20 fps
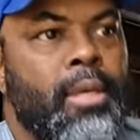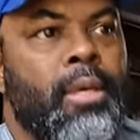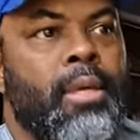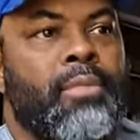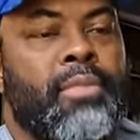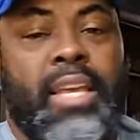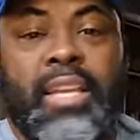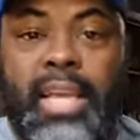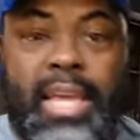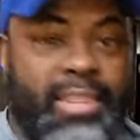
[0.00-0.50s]

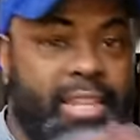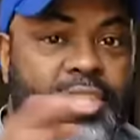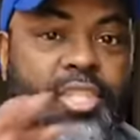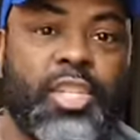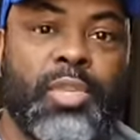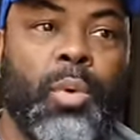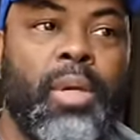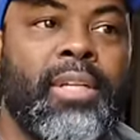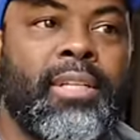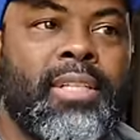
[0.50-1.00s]
They, and this is
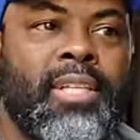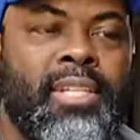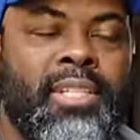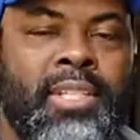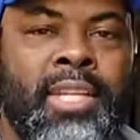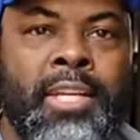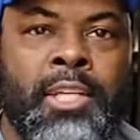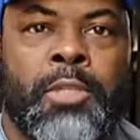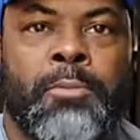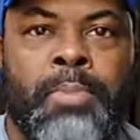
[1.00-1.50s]
what
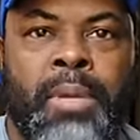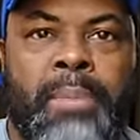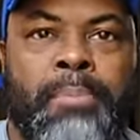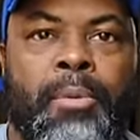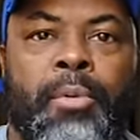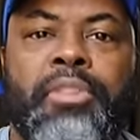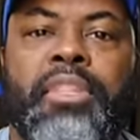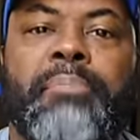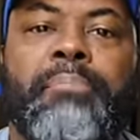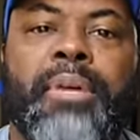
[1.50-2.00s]
sticks
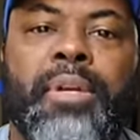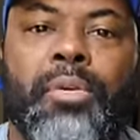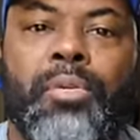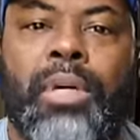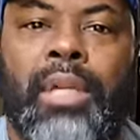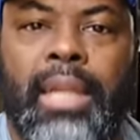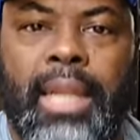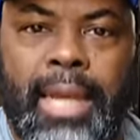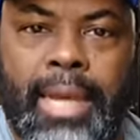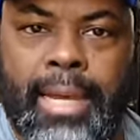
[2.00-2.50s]
people in the middle
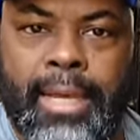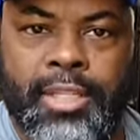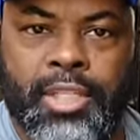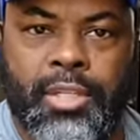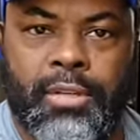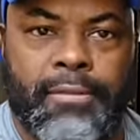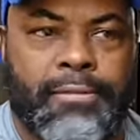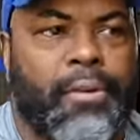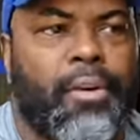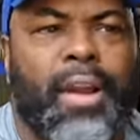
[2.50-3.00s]

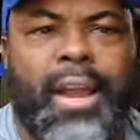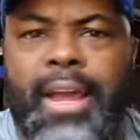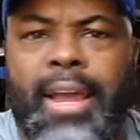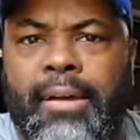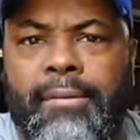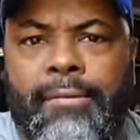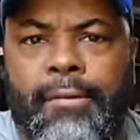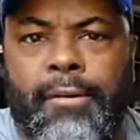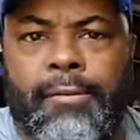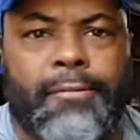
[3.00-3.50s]
class
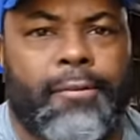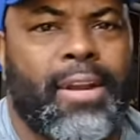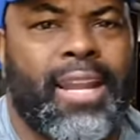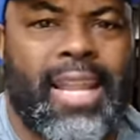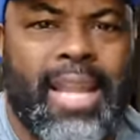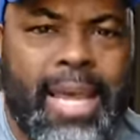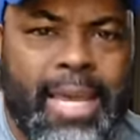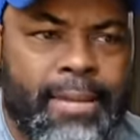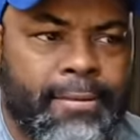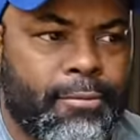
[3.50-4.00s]
forever,
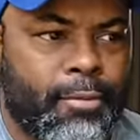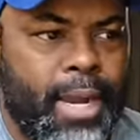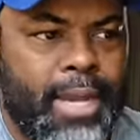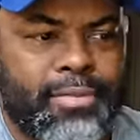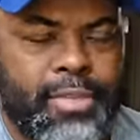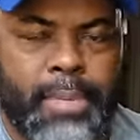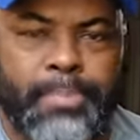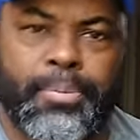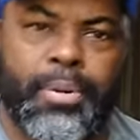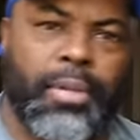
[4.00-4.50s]
for life,
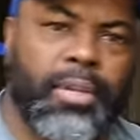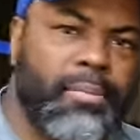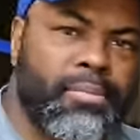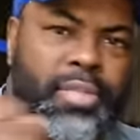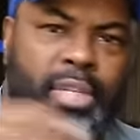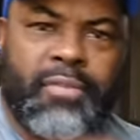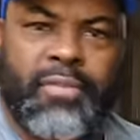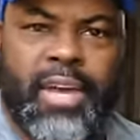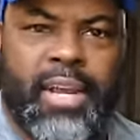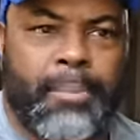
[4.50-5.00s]
right? They pull
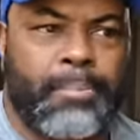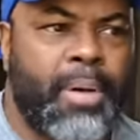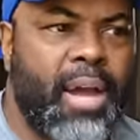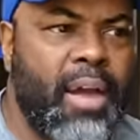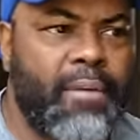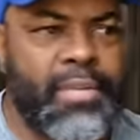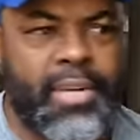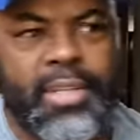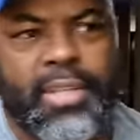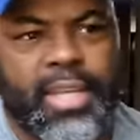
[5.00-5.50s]
themselves out of
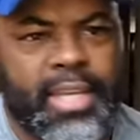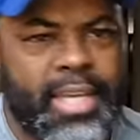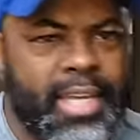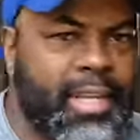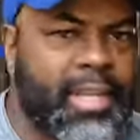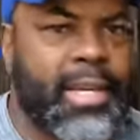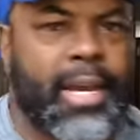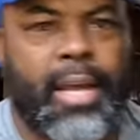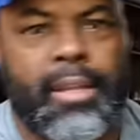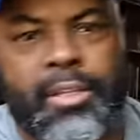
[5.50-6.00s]
poverty, they
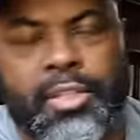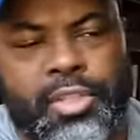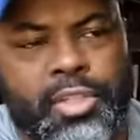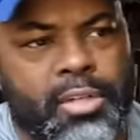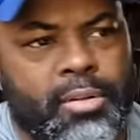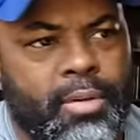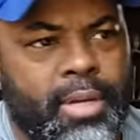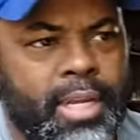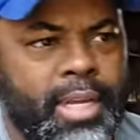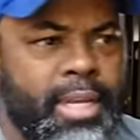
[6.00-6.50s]
get a college
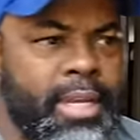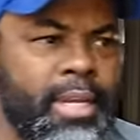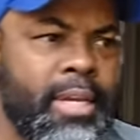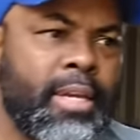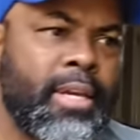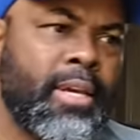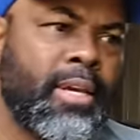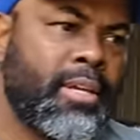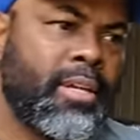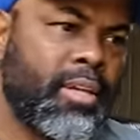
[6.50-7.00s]
degree,
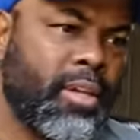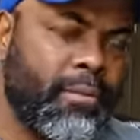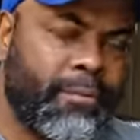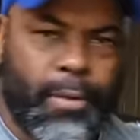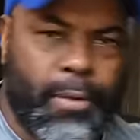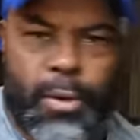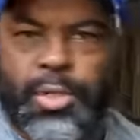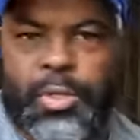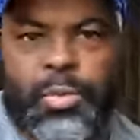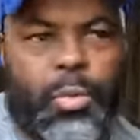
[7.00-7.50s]
you know,
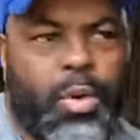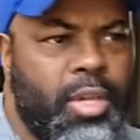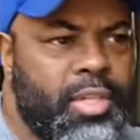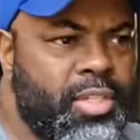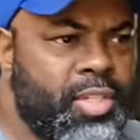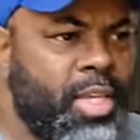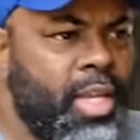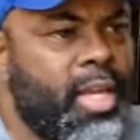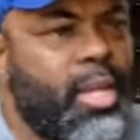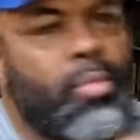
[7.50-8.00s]
first one,
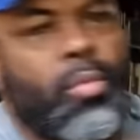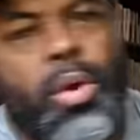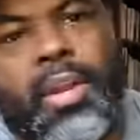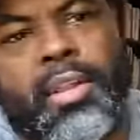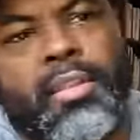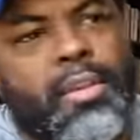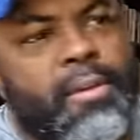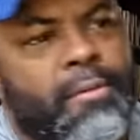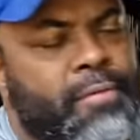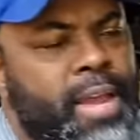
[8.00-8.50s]
second one
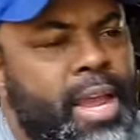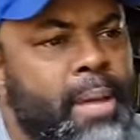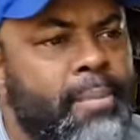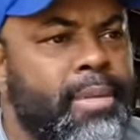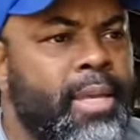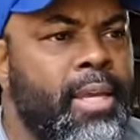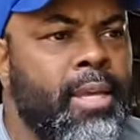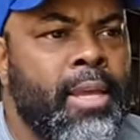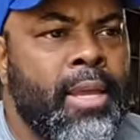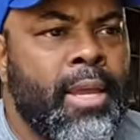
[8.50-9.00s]
in their
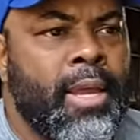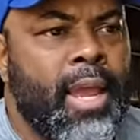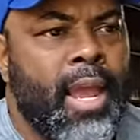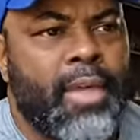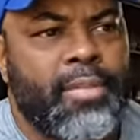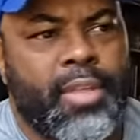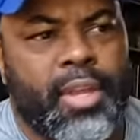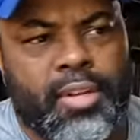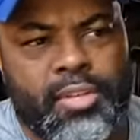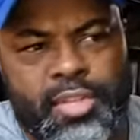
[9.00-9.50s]
family,
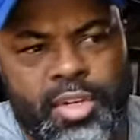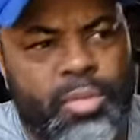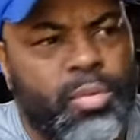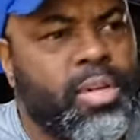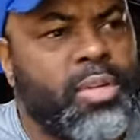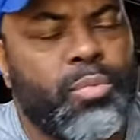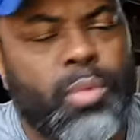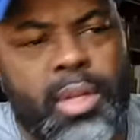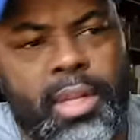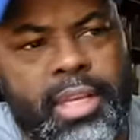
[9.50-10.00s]
and they're
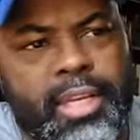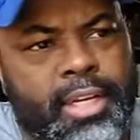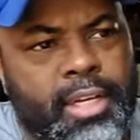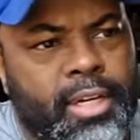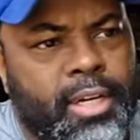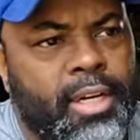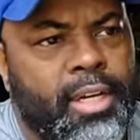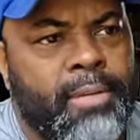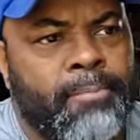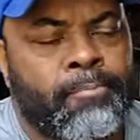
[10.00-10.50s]
doing really
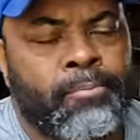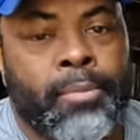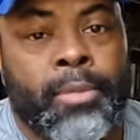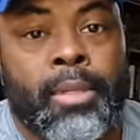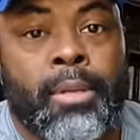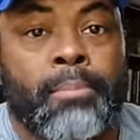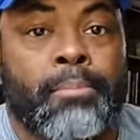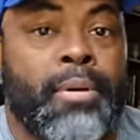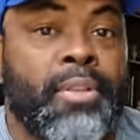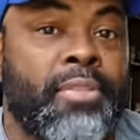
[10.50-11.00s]
good.
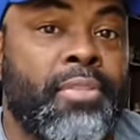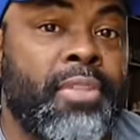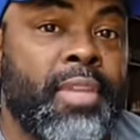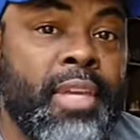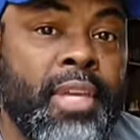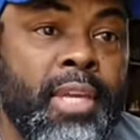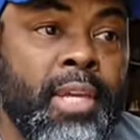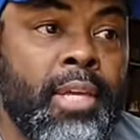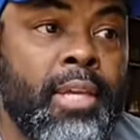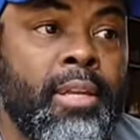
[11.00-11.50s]
But
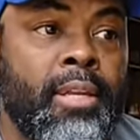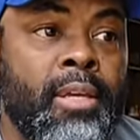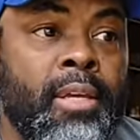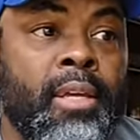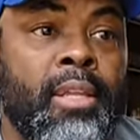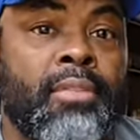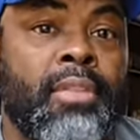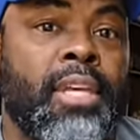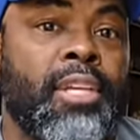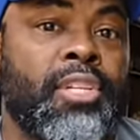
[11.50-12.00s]
then
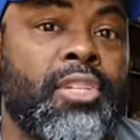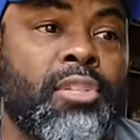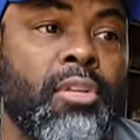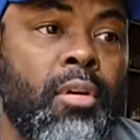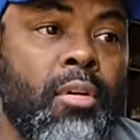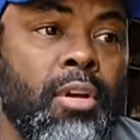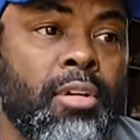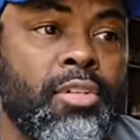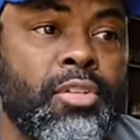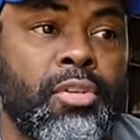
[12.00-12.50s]
they
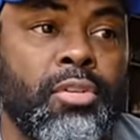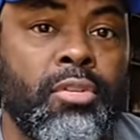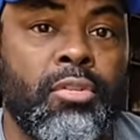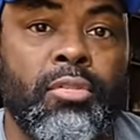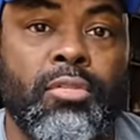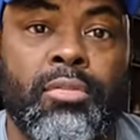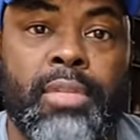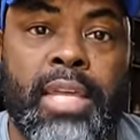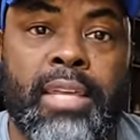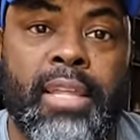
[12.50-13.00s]
start
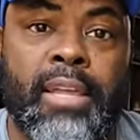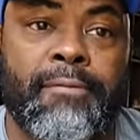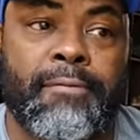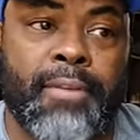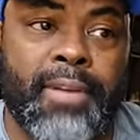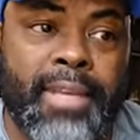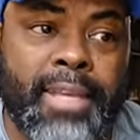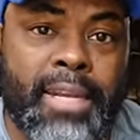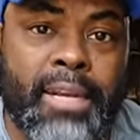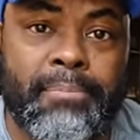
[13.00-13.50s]
to they, they
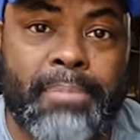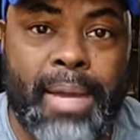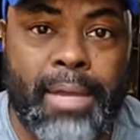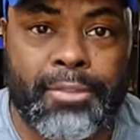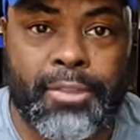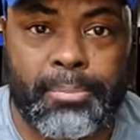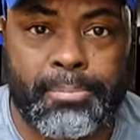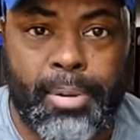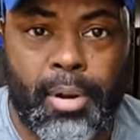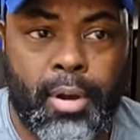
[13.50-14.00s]
forget about
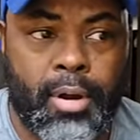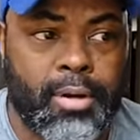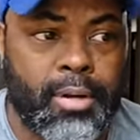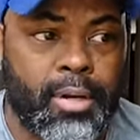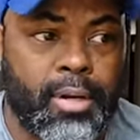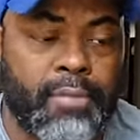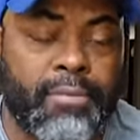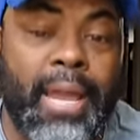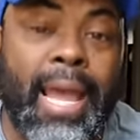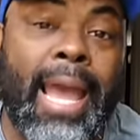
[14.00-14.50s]
the part
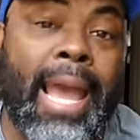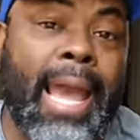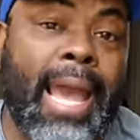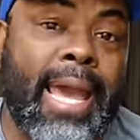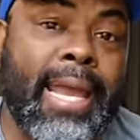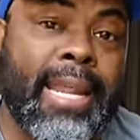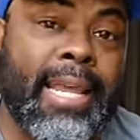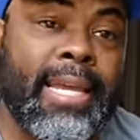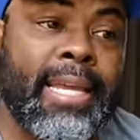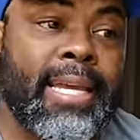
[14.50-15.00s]
of
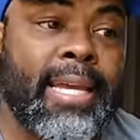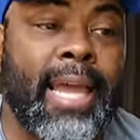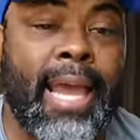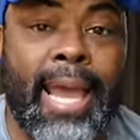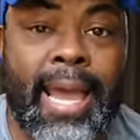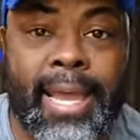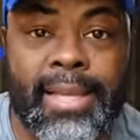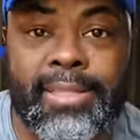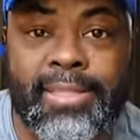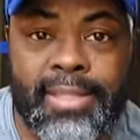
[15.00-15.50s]
adding
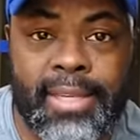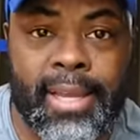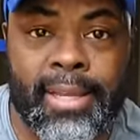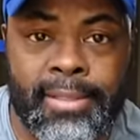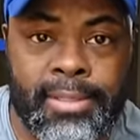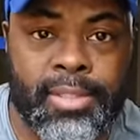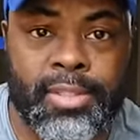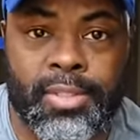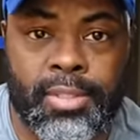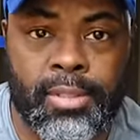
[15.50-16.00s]

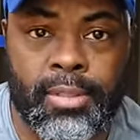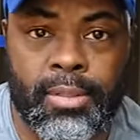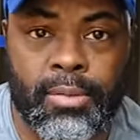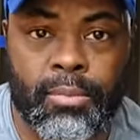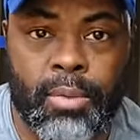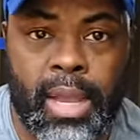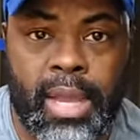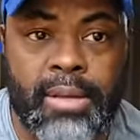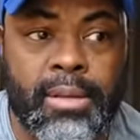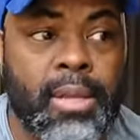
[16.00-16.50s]
assets,
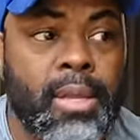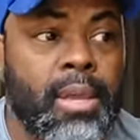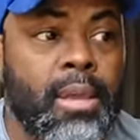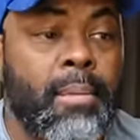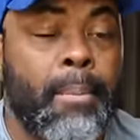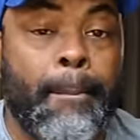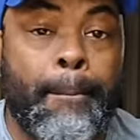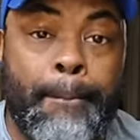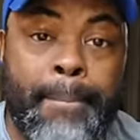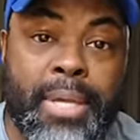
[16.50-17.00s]
right?
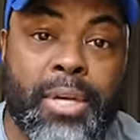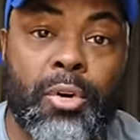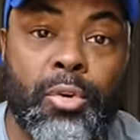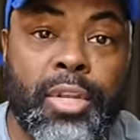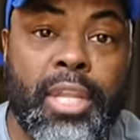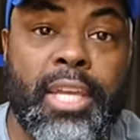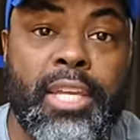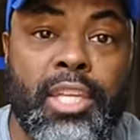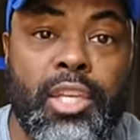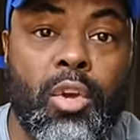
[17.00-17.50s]

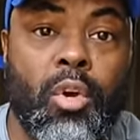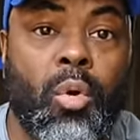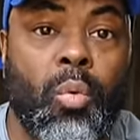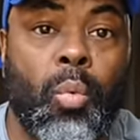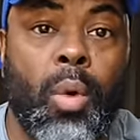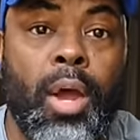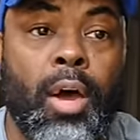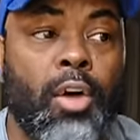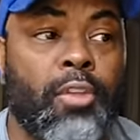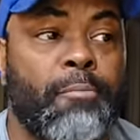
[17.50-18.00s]
Building your
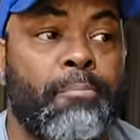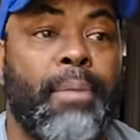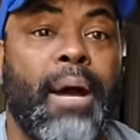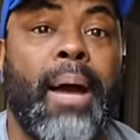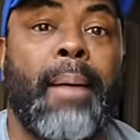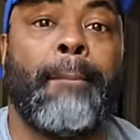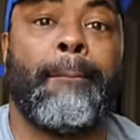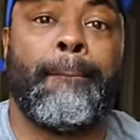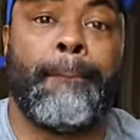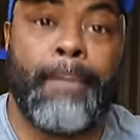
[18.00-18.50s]
wealth
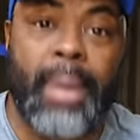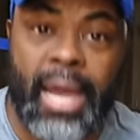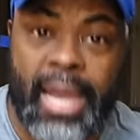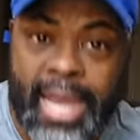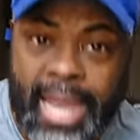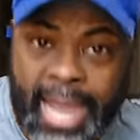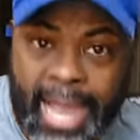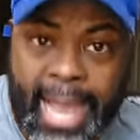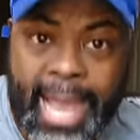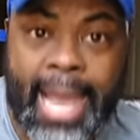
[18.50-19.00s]
by
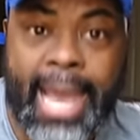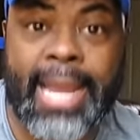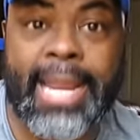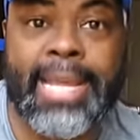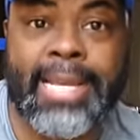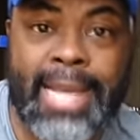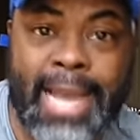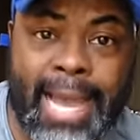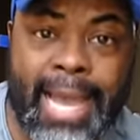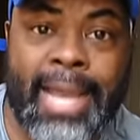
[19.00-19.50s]
by
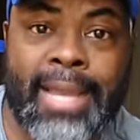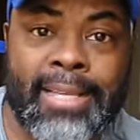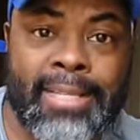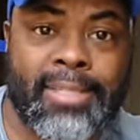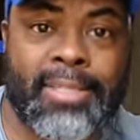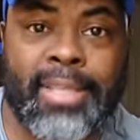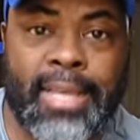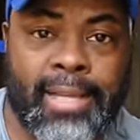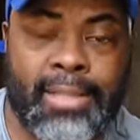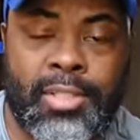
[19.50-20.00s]
adding
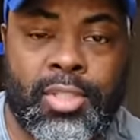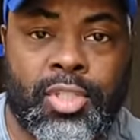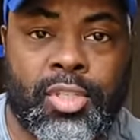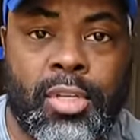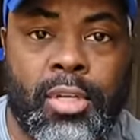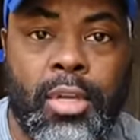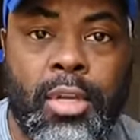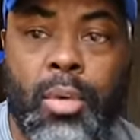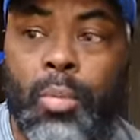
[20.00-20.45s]
assets.